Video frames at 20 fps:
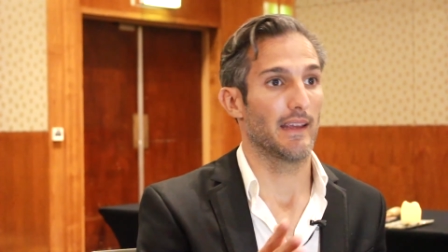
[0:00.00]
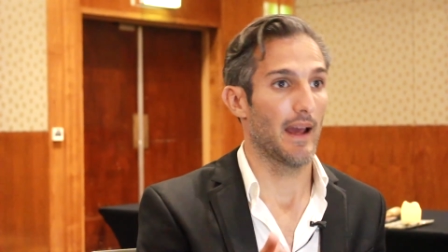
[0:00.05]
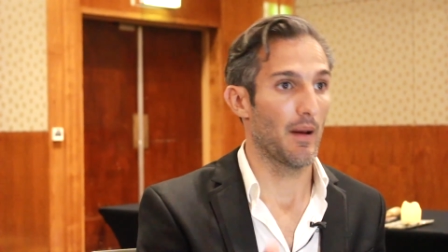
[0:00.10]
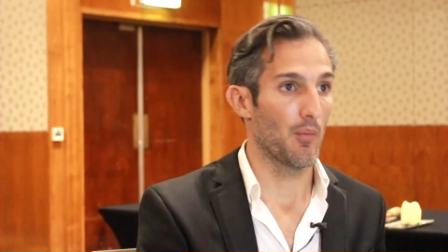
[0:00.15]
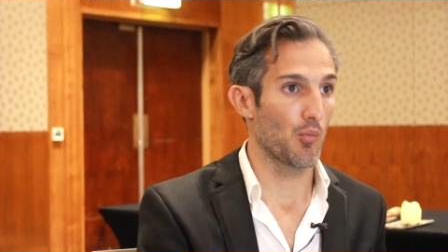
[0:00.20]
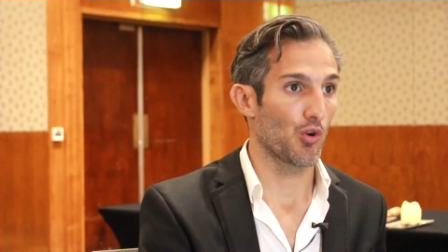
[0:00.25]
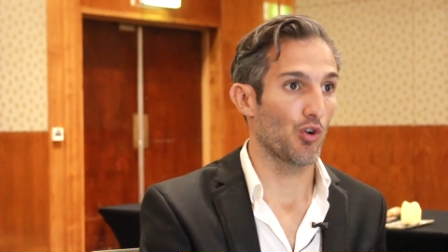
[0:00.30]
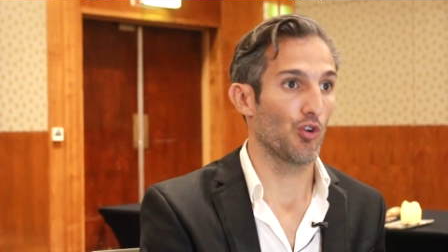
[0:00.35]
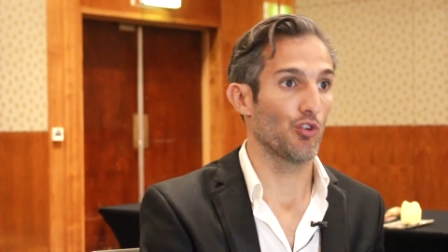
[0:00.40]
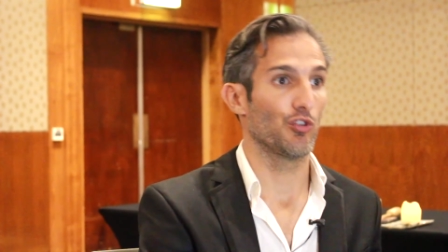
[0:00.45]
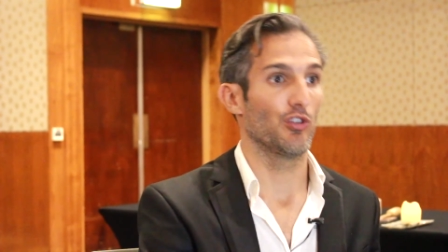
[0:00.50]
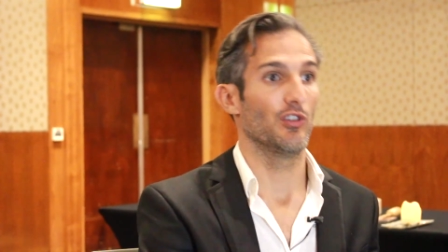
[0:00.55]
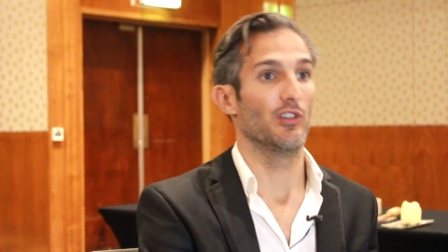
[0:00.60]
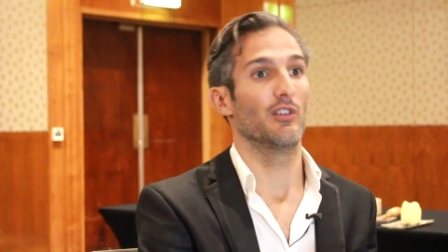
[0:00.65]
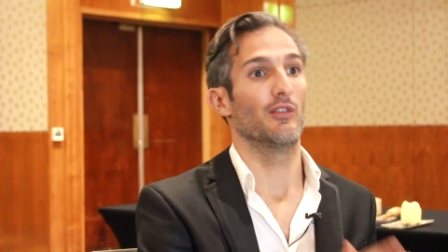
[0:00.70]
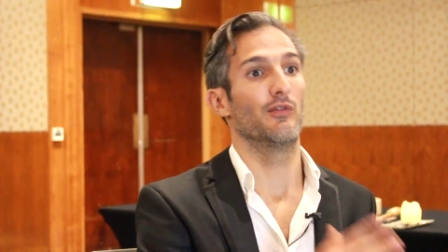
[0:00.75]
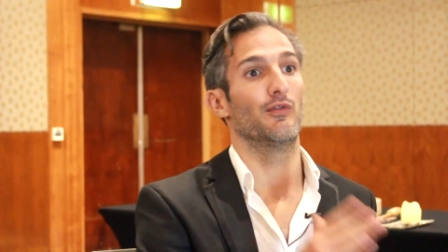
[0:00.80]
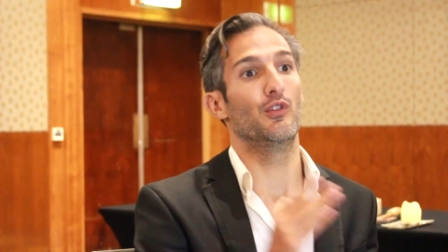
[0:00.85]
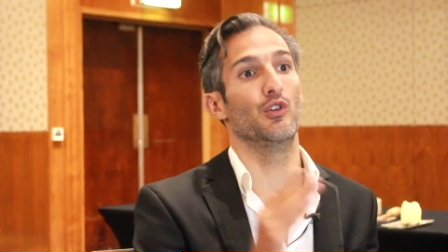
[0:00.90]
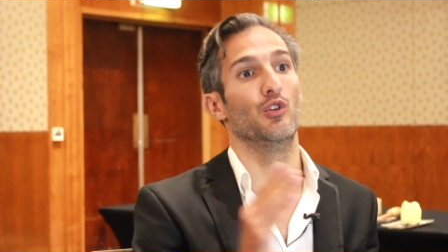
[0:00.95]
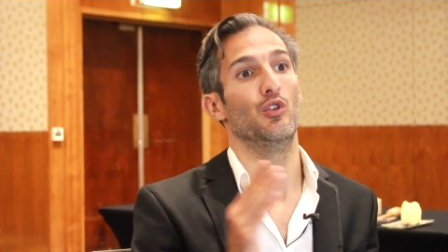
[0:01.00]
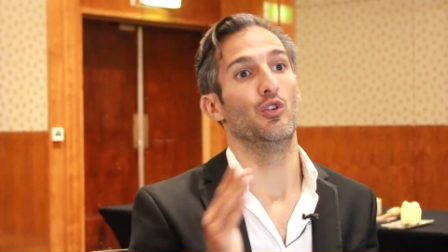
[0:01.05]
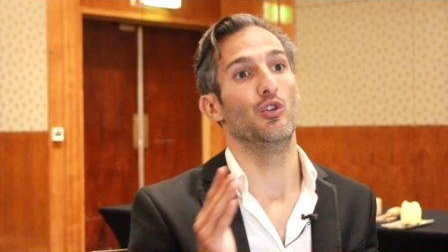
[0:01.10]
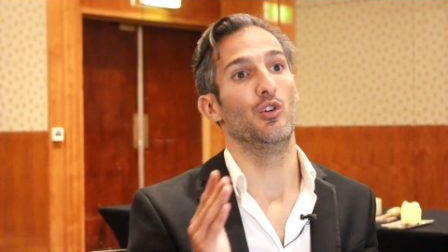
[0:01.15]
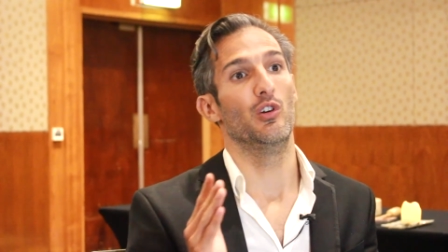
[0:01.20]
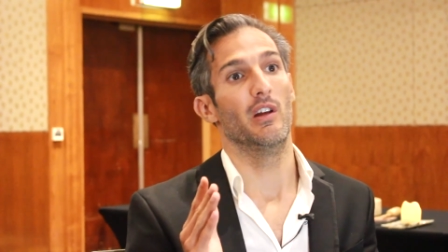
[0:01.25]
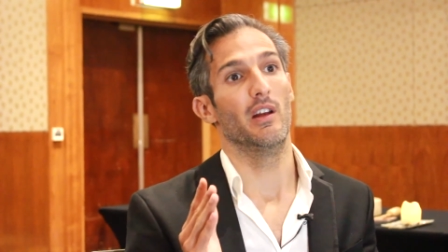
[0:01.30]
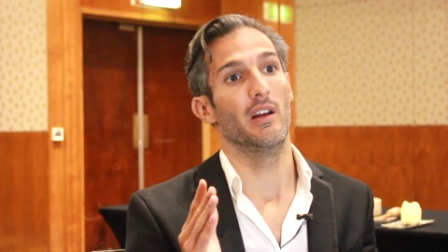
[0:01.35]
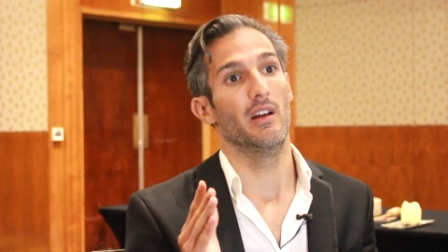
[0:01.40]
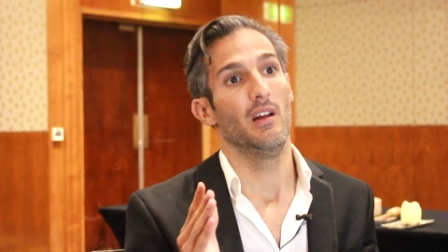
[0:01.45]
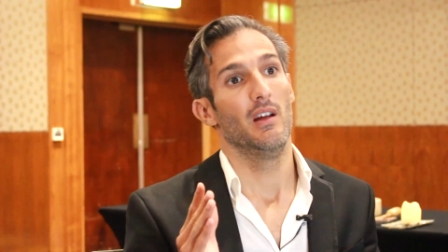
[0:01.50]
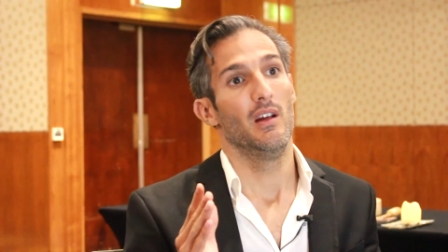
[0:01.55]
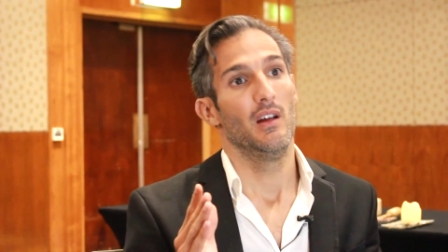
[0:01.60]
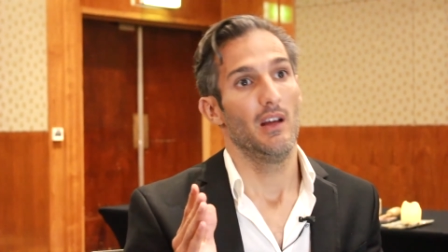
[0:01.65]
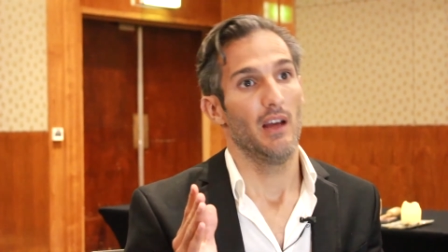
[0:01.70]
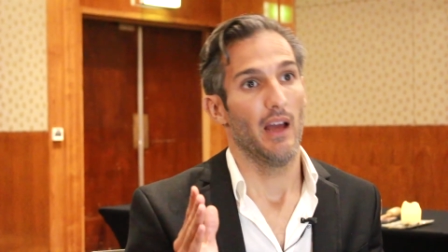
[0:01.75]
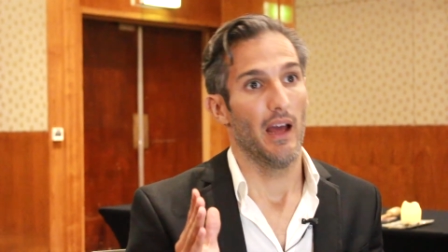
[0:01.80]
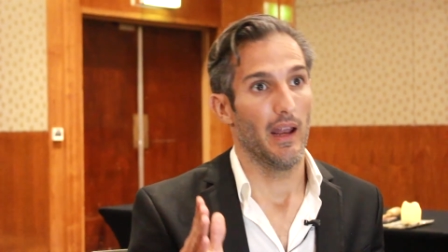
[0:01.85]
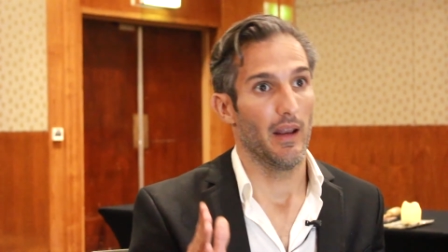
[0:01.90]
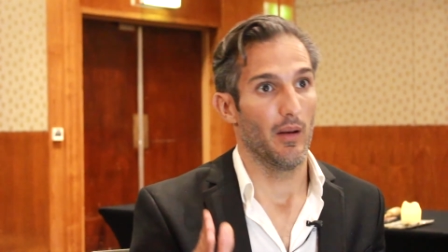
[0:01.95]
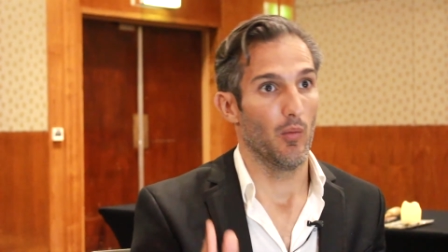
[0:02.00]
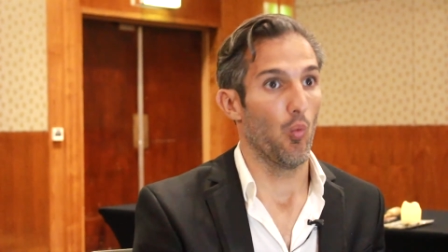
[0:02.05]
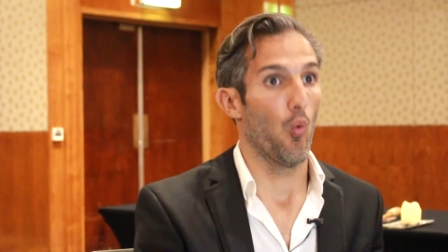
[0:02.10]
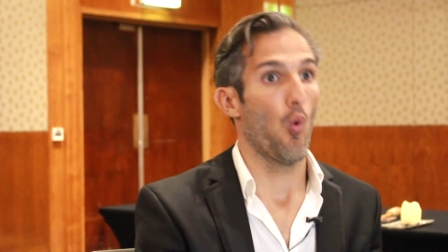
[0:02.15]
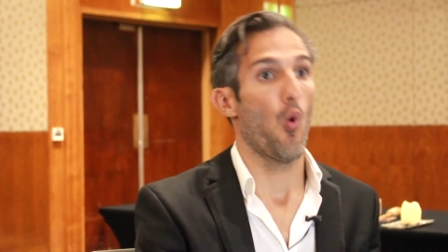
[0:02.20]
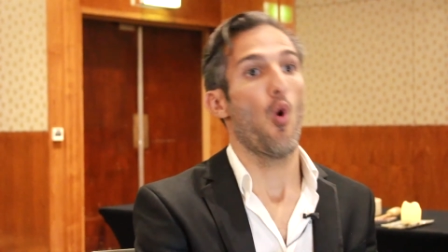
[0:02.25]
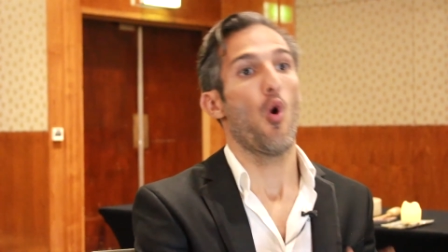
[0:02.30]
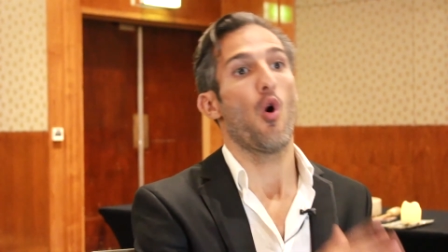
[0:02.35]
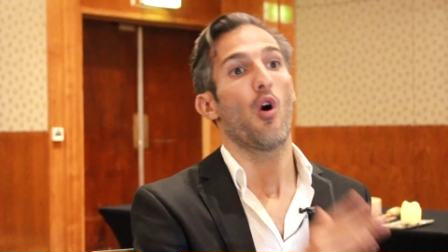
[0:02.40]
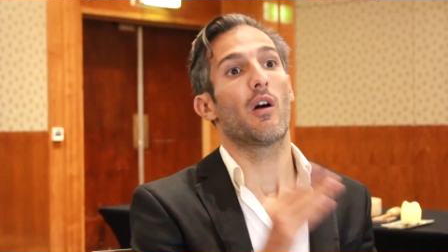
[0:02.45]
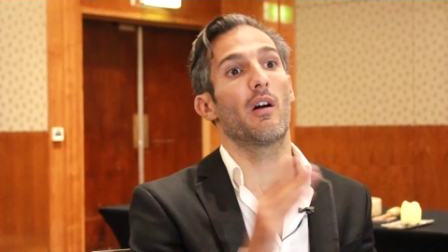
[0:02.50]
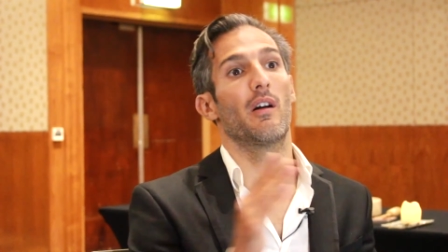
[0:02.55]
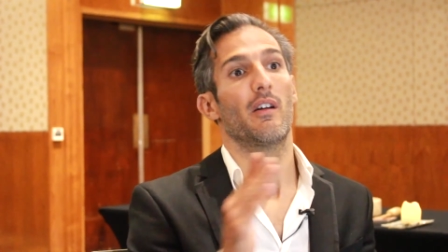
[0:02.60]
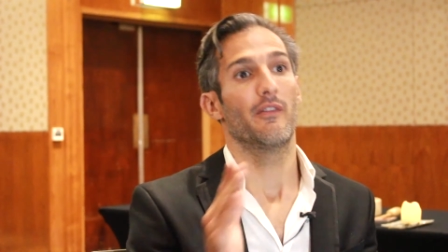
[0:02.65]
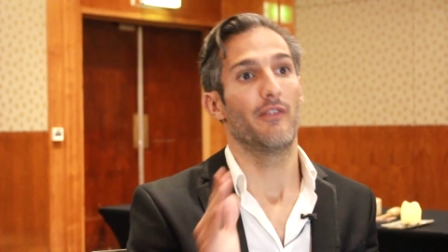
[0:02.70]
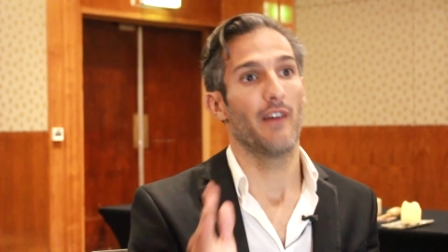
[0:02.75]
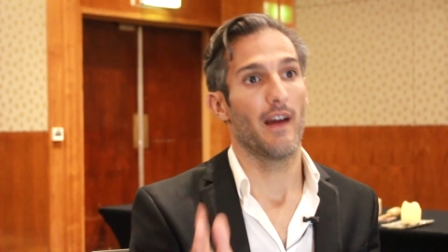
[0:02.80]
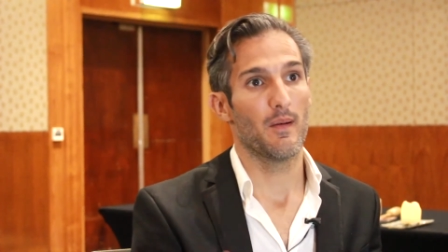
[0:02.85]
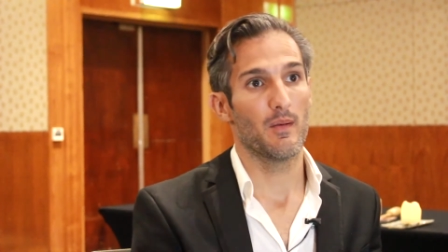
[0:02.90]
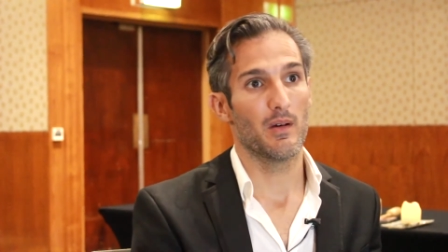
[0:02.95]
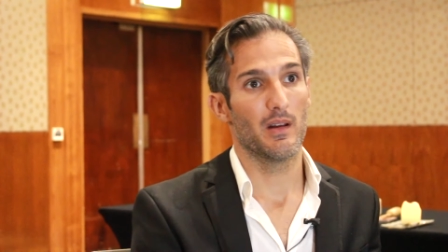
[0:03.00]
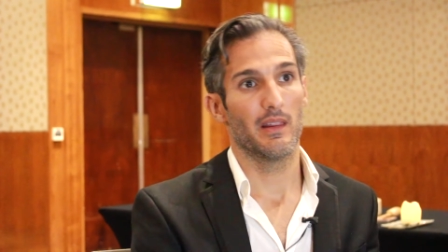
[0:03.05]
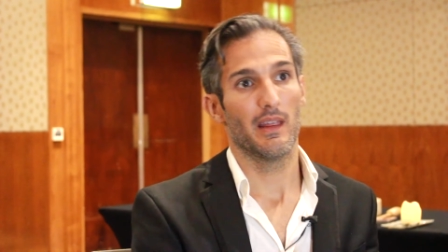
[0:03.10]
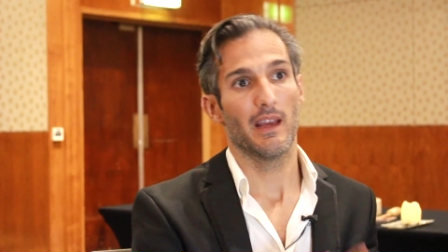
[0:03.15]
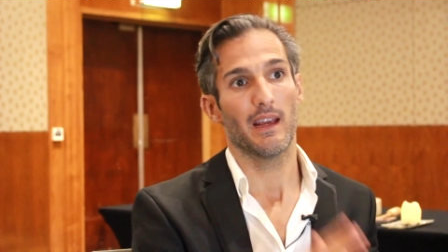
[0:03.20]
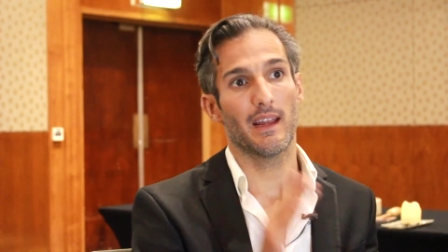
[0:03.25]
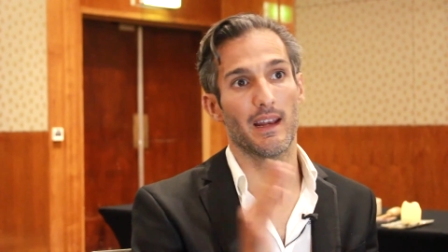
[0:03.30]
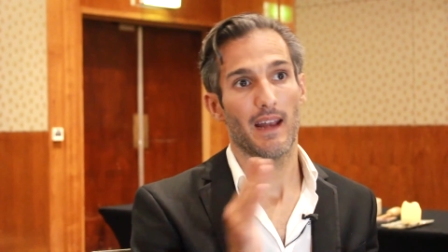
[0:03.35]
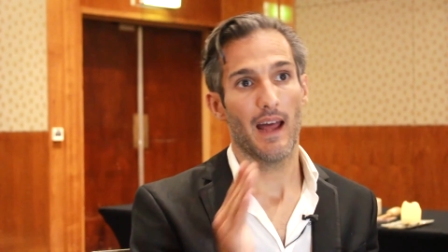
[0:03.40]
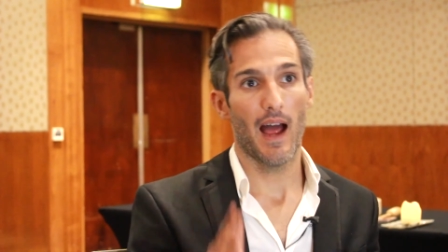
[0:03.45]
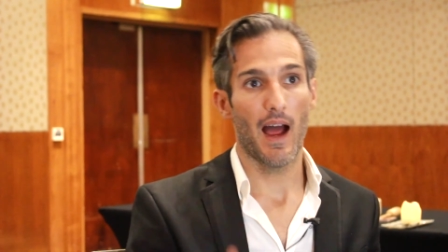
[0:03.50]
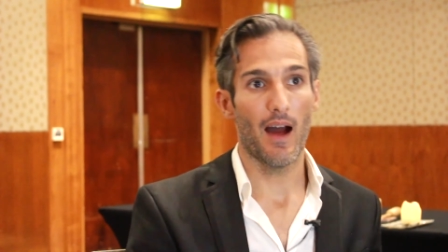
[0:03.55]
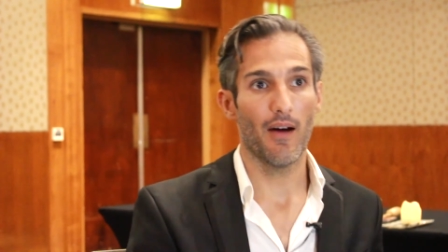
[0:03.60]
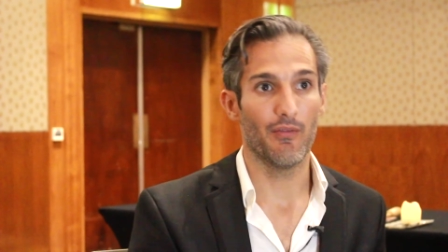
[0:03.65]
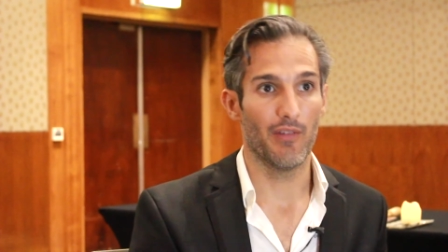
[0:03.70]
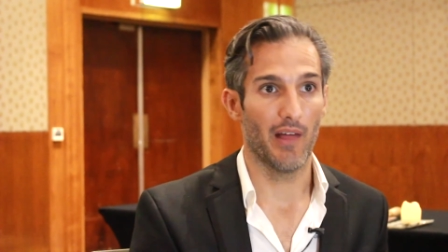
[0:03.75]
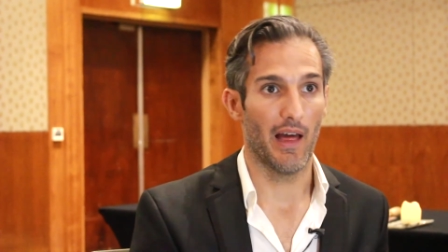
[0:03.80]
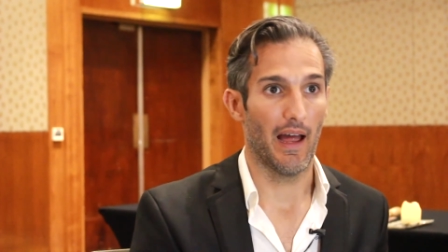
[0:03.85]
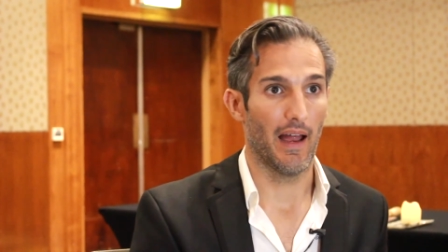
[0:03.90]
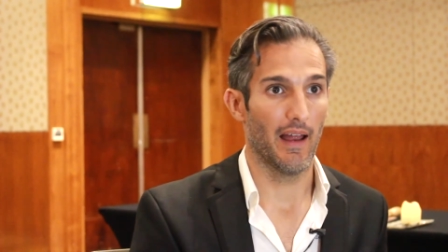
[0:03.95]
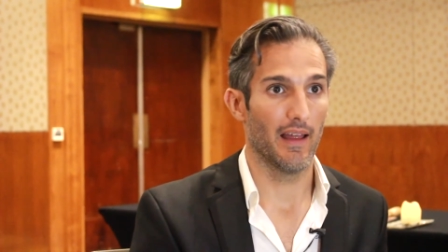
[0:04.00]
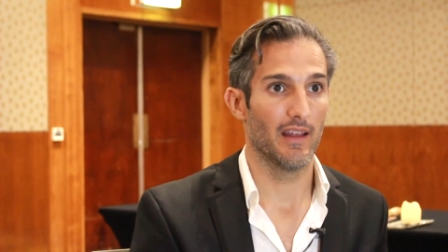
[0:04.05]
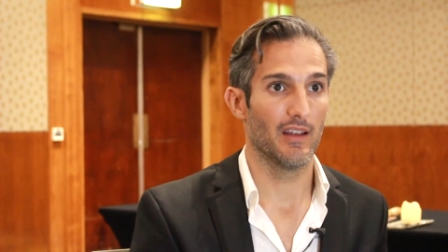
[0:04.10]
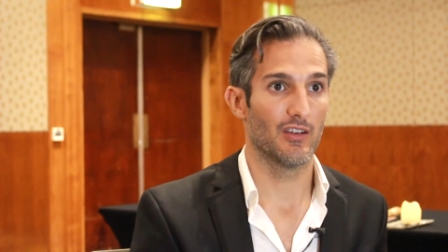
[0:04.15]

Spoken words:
chemicals in their food and war and famine, they can have that.